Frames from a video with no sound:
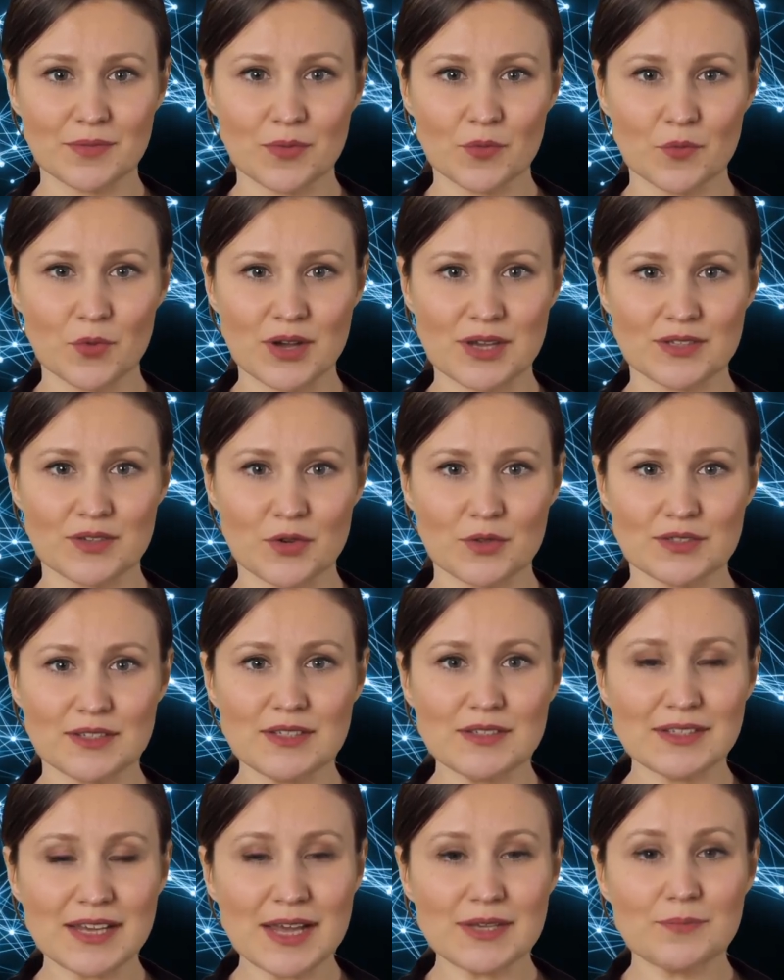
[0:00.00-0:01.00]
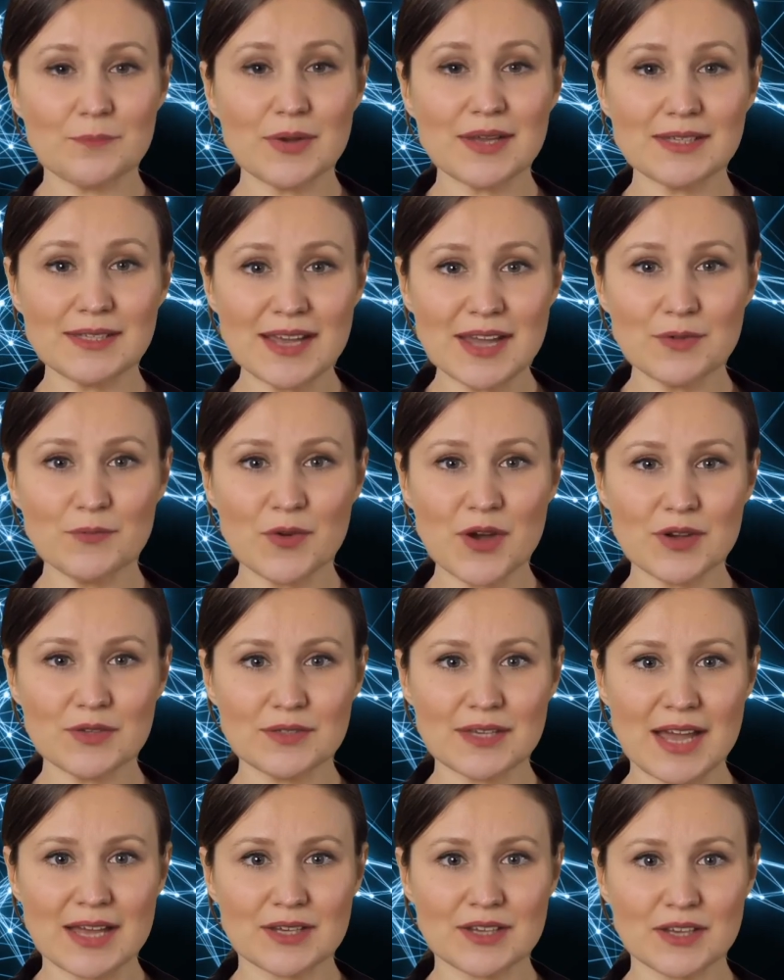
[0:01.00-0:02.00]
Resource assessment involves
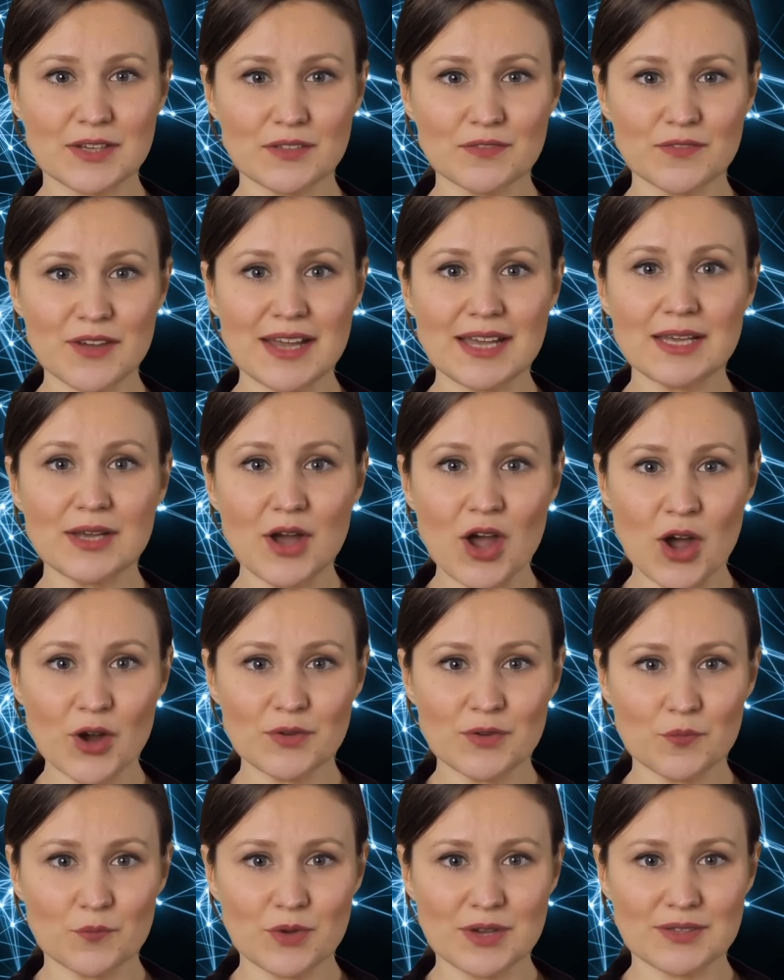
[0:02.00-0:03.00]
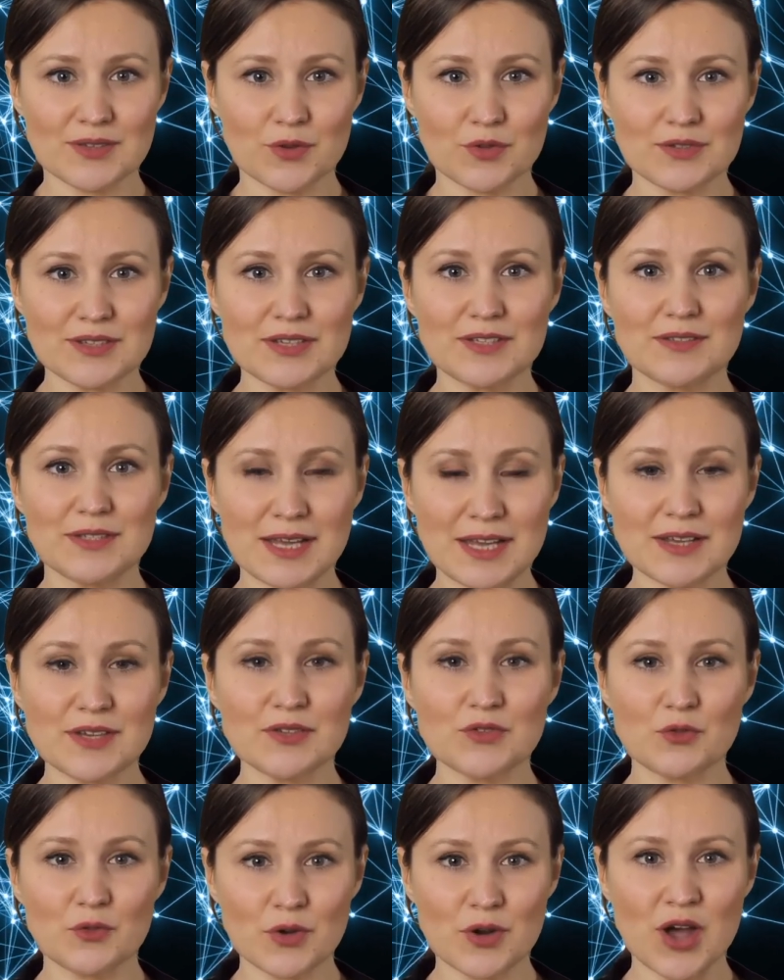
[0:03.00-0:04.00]
identifying all the resources needed
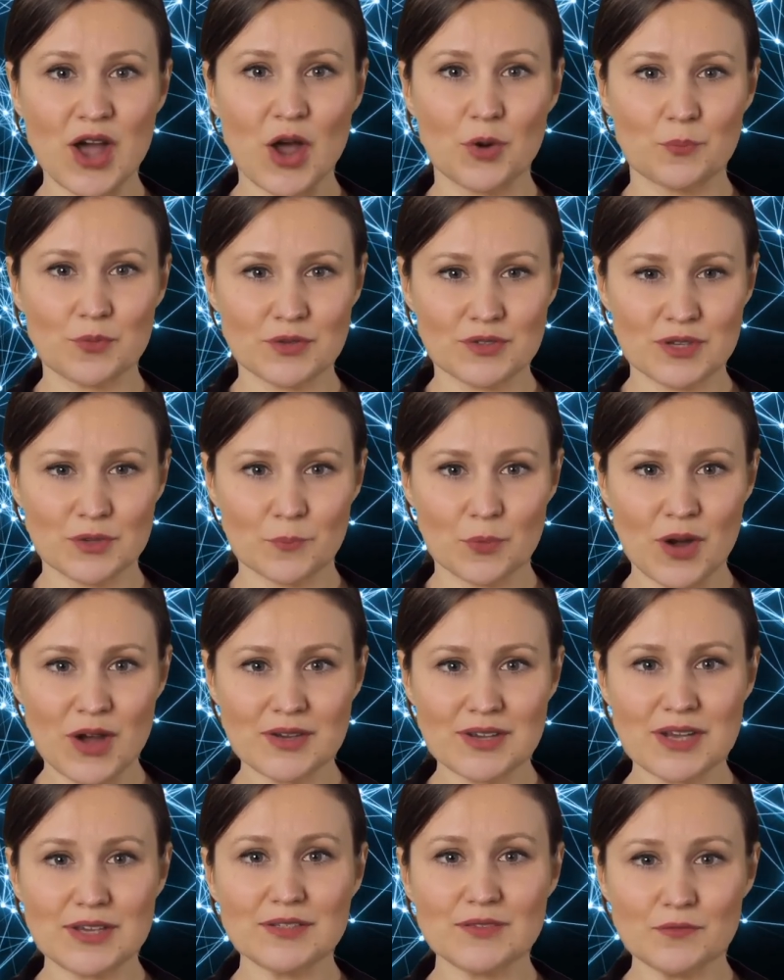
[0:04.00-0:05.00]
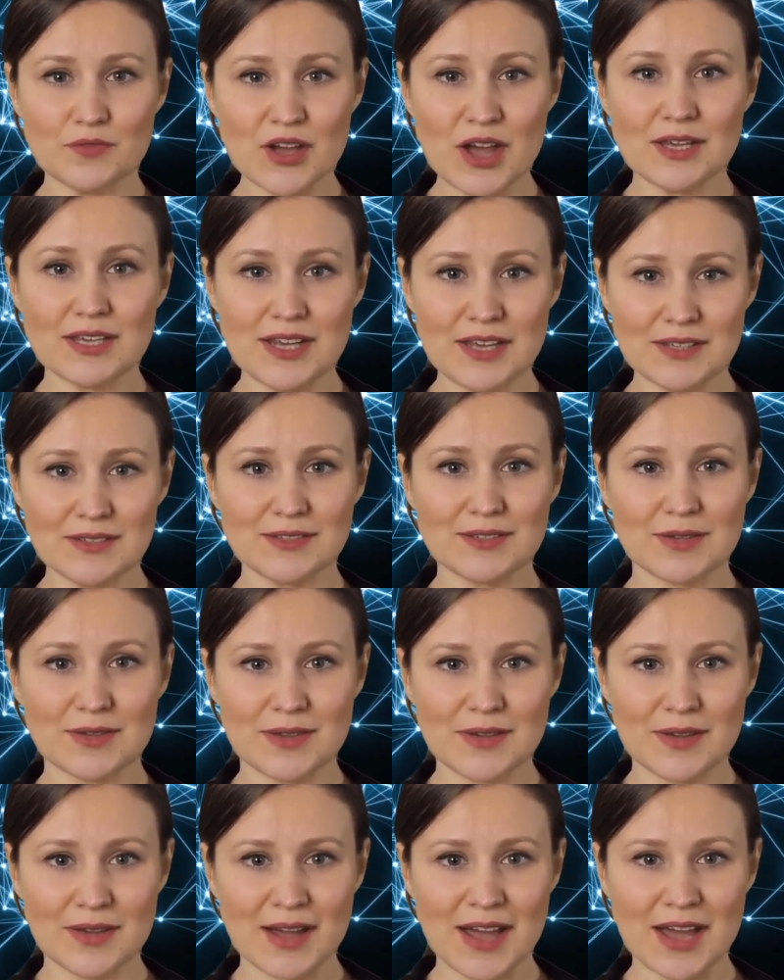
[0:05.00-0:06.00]
to accomplish the project's objectives,
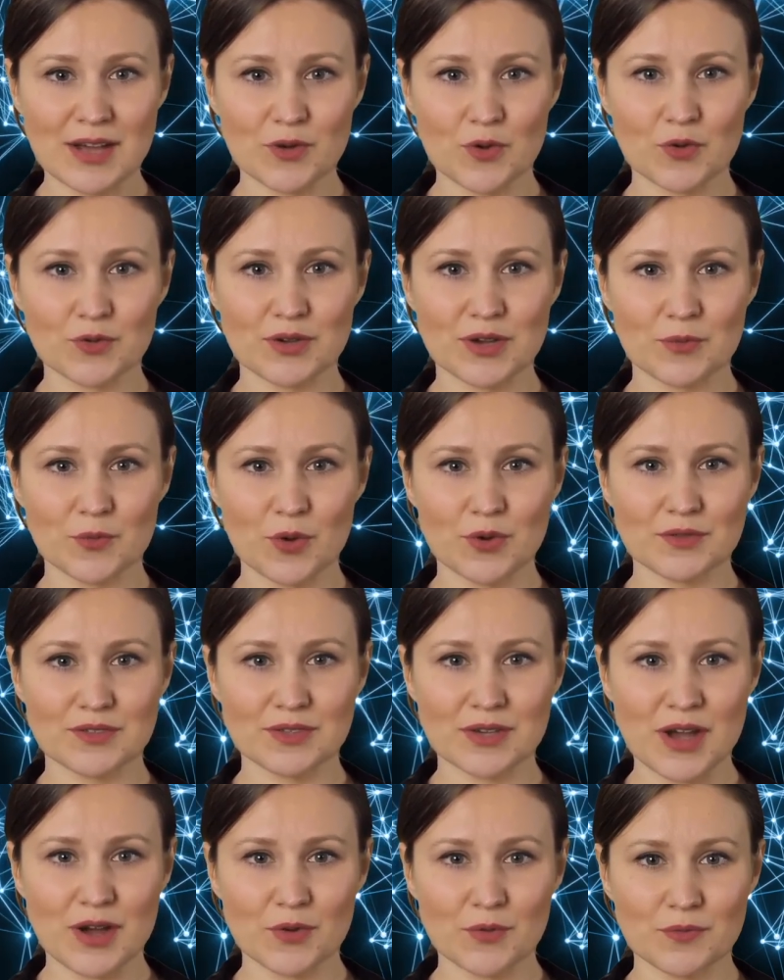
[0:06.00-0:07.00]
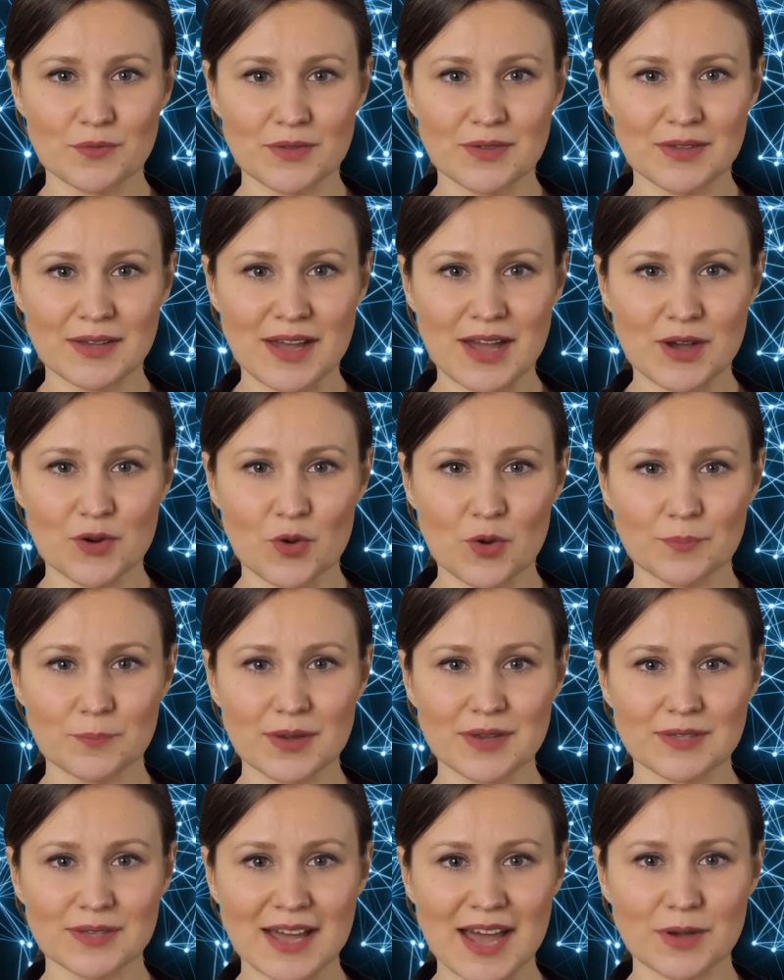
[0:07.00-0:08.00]
including personnel,
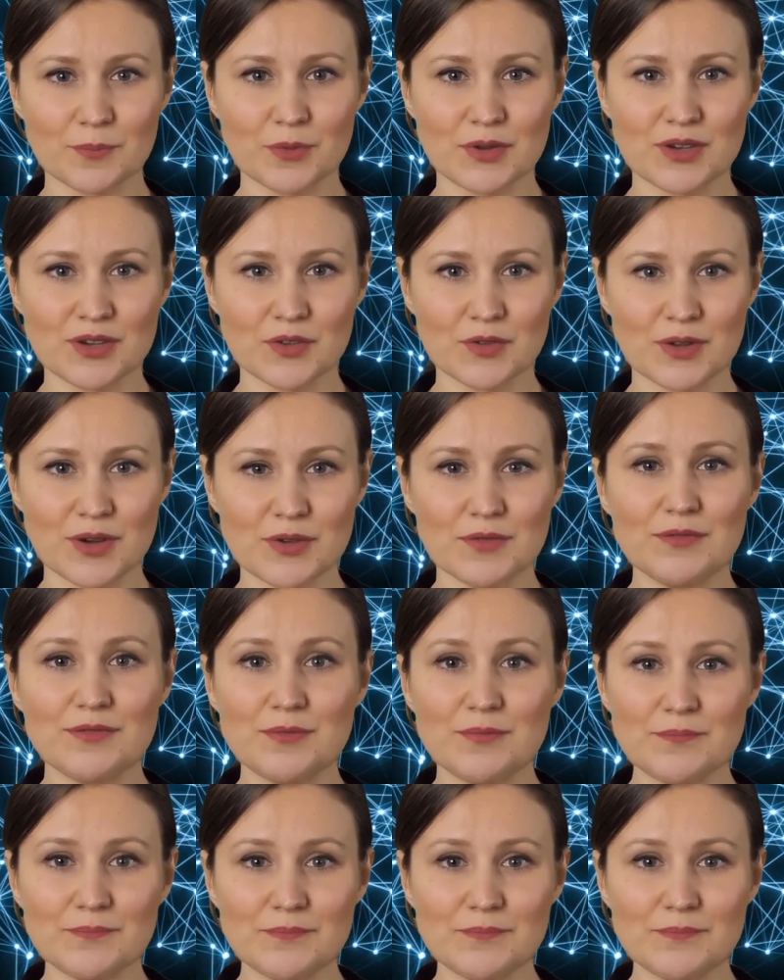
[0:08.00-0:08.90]
equipment, and materials.